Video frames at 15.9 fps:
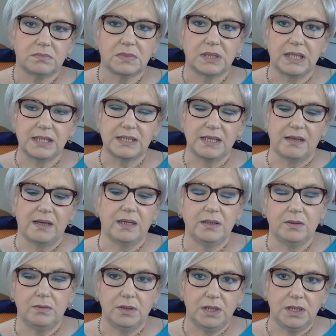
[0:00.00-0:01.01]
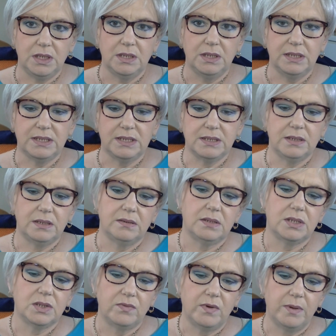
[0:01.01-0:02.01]
things like that, you need to
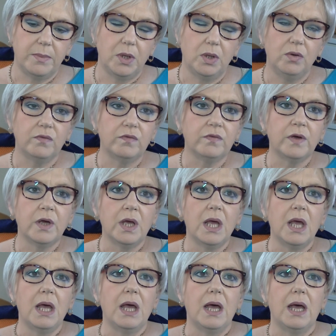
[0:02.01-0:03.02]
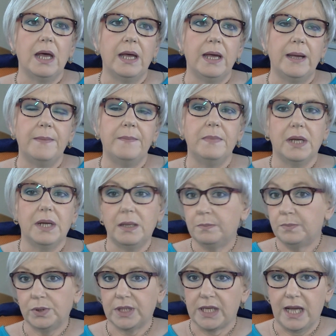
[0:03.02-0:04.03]
remove
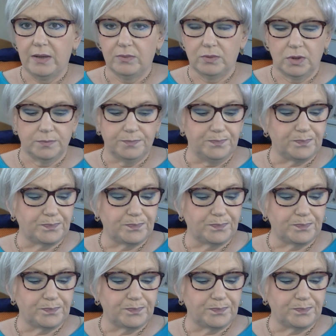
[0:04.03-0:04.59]
and put a gown on.